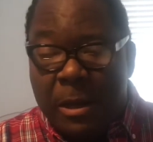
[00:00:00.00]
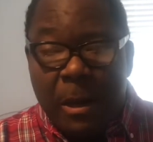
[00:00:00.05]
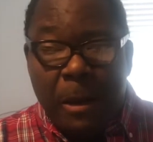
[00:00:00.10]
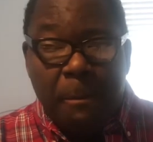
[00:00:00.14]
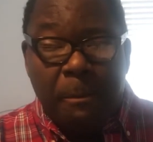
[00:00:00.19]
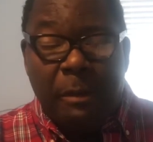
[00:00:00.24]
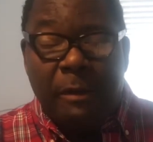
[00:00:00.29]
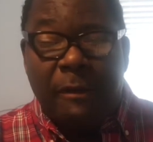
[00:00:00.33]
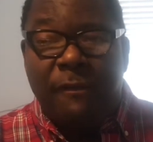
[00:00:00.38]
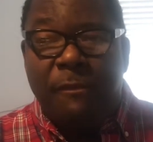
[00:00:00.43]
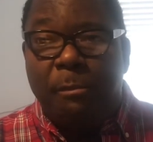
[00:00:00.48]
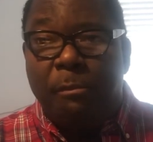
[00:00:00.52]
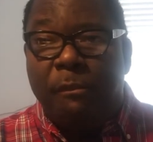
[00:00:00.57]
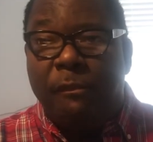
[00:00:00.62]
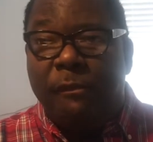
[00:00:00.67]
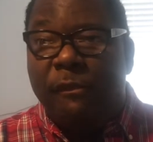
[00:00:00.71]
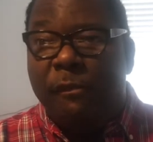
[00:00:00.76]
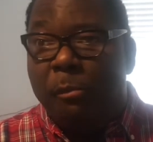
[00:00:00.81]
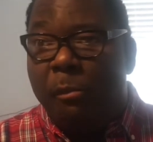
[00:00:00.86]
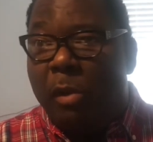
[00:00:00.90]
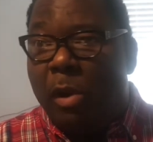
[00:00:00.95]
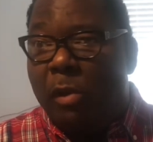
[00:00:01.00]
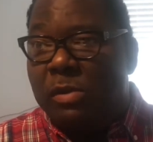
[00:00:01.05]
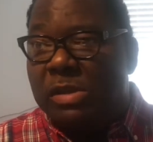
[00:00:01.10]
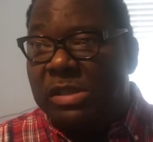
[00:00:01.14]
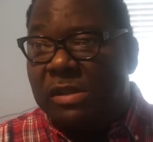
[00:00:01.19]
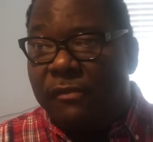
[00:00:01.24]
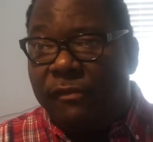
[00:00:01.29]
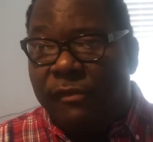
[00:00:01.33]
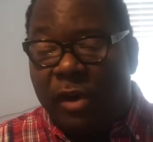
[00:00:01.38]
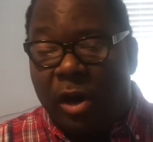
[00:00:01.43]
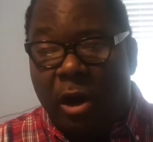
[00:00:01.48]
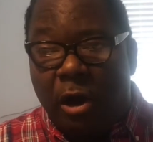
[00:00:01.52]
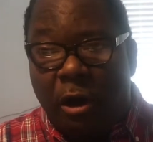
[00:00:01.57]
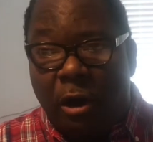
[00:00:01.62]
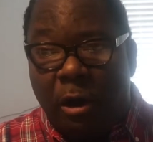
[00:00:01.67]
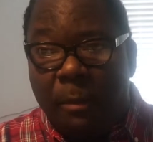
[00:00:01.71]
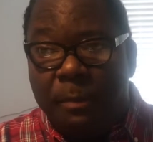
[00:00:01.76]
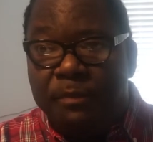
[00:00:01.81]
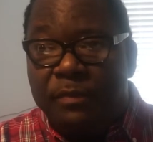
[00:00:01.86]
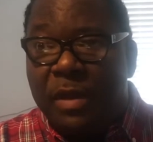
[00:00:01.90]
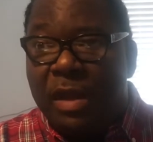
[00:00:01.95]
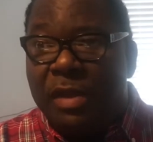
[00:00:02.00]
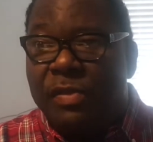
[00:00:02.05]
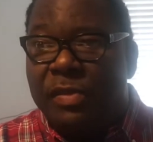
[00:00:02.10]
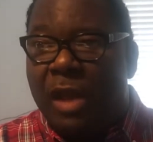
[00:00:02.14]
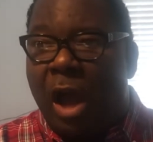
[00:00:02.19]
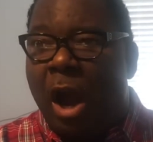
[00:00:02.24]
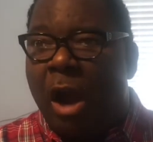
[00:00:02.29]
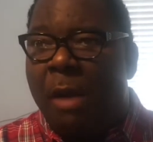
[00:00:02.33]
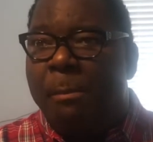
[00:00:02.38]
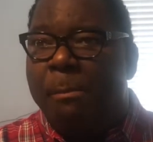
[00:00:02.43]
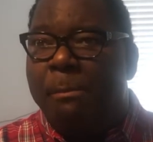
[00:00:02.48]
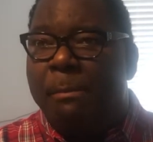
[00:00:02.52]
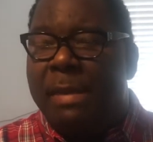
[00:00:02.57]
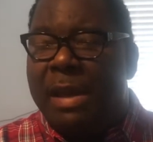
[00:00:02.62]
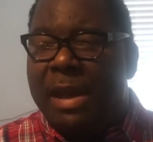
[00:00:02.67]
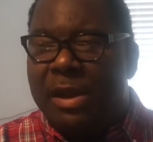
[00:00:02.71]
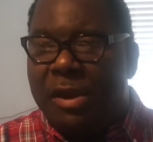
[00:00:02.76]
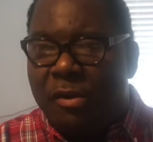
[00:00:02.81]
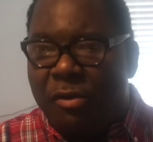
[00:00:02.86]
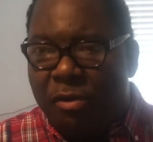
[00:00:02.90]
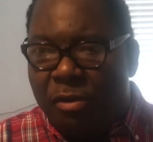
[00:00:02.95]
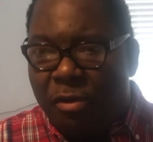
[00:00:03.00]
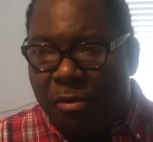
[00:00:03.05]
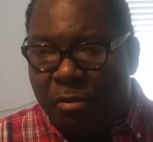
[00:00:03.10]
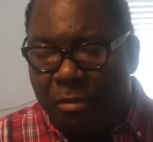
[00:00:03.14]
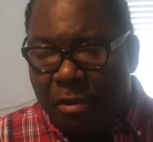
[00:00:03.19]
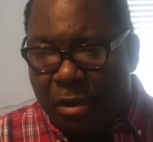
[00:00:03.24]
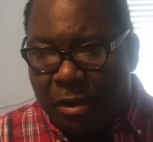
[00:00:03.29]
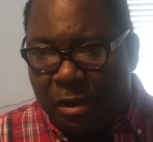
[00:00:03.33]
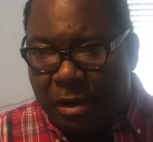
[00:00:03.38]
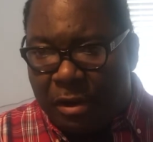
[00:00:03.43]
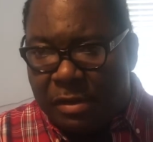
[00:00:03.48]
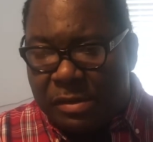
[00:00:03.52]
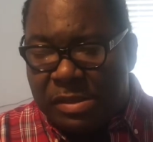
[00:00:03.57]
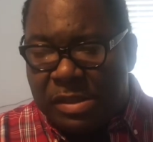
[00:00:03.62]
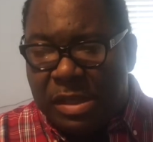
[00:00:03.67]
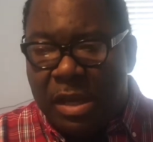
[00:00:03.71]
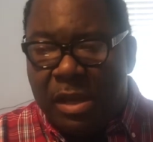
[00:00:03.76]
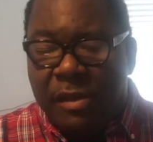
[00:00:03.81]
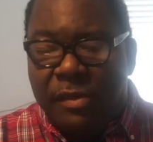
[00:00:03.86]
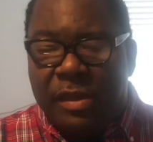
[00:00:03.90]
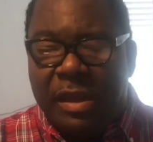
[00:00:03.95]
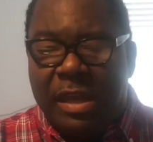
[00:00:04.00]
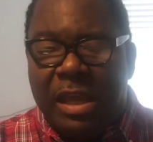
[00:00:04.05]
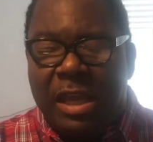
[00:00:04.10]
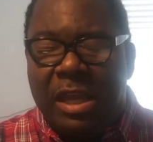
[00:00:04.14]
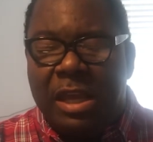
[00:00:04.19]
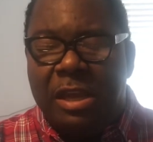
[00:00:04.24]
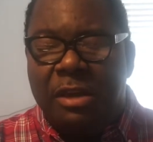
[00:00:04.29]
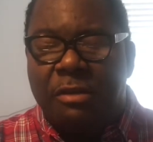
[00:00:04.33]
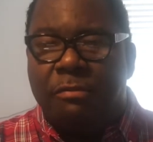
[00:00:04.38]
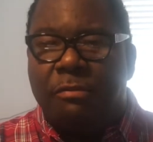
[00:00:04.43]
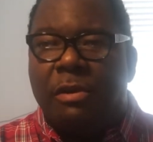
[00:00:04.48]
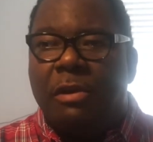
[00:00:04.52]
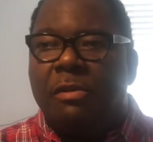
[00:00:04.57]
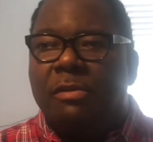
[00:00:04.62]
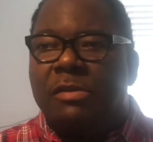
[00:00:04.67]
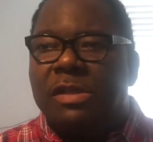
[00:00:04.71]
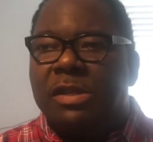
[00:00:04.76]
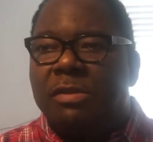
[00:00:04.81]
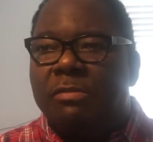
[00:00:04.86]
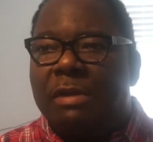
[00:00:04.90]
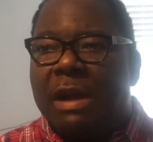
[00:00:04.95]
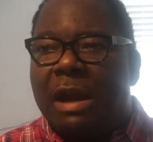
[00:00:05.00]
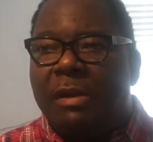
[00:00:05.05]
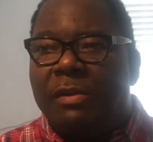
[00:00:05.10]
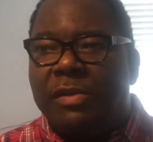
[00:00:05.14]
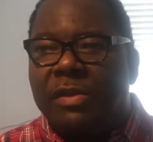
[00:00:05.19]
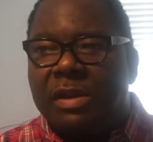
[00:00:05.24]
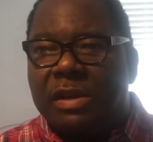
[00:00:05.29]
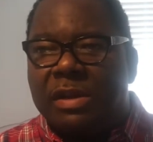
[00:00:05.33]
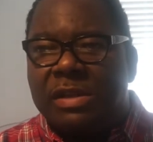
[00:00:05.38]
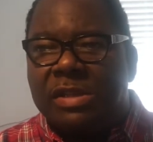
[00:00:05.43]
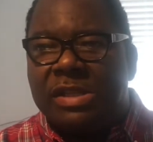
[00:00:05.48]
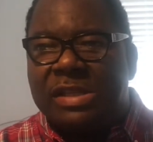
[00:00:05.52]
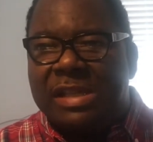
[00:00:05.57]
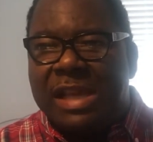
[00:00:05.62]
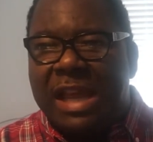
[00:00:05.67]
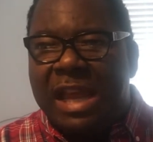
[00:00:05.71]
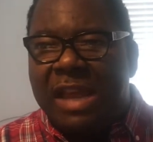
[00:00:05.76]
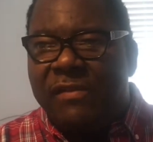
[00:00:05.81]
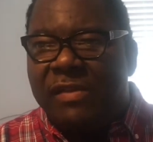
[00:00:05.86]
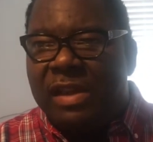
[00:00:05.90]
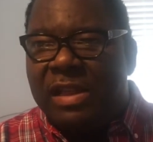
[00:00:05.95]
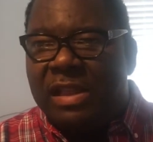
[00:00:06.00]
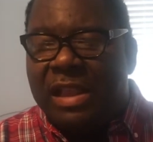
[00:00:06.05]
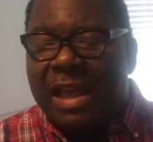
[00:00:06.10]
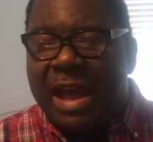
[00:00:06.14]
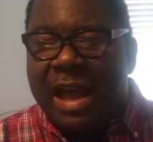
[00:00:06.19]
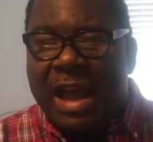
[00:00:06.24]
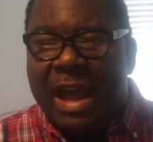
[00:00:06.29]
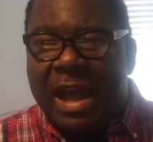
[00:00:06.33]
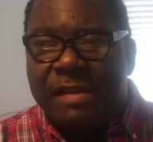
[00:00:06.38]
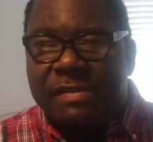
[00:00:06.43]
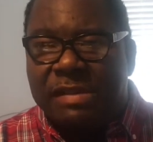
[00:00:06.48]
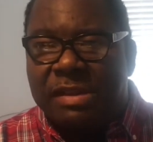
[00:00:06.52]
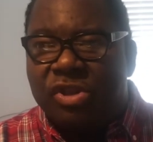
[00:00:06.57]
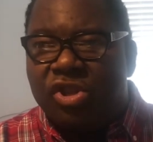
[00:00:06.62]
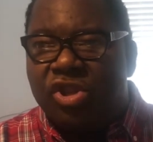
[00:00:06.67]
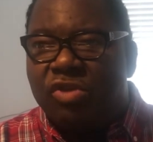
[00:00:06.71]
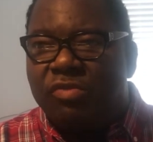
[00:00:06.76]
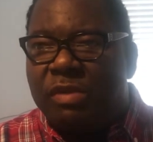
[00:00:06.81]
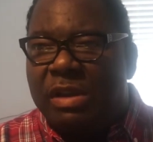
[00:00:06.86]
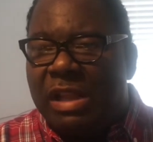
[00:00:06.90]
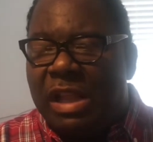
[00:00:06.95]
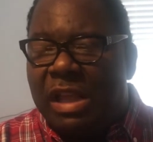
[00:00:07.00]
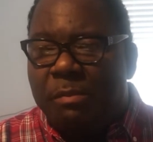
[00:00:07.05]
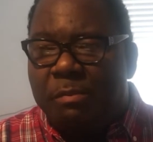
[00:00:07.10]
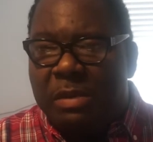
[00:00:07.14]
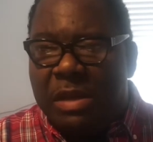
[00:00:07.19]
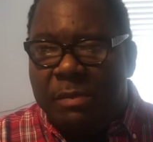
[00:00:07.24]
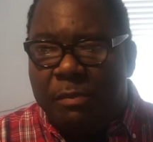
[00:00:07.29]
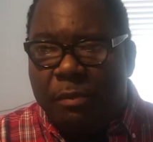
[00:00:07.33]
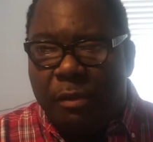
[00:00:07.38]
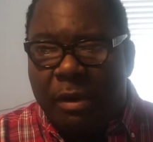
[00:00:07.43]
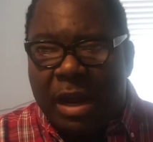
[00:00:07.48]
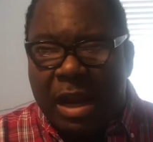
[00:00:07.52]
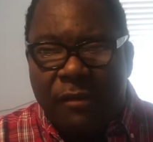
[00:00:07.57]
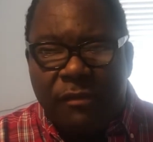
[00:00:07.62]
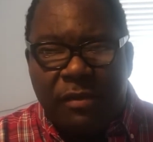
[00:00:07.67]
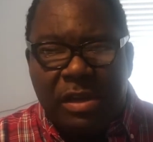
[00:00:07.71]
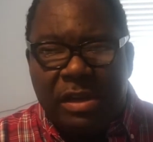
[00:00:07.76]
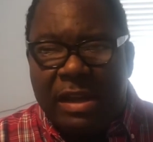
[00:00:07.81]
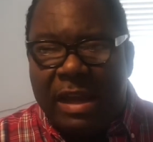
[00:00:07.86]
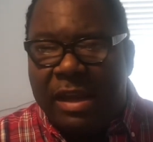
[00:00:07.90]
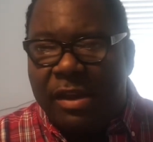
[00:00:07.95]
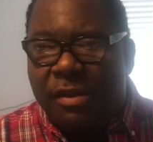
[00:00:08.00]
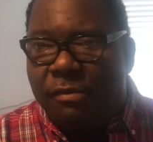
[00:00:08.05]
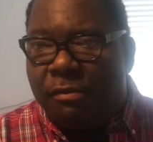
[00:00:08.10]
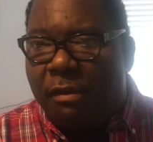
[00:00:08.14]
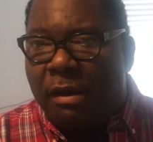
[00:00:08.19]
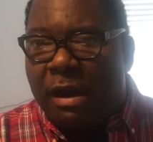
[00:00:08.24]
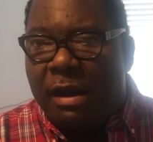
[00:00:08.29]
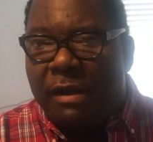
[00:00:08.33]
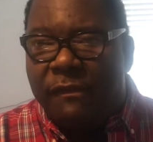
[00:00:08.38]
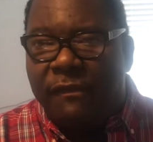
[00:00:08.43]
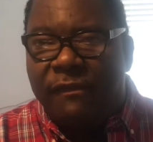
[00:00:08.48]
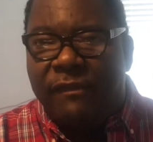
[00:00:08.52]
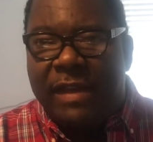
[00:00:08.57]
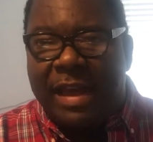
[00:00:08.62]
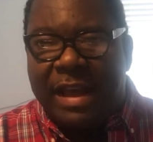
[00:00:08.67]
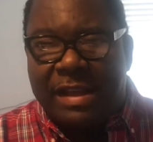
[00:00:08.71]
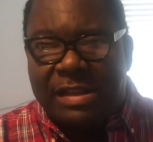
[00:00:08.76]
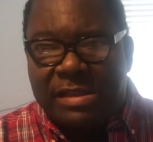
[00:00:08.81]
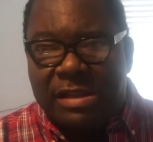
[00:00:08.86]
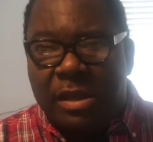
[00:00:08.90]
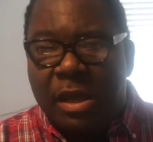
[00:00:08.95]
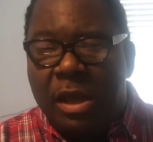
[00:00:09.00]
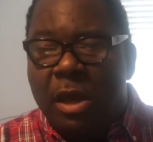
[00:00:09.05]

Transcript: But most of all, our medical workers, the heroes who are out there saving lives and treating people every day who are infected,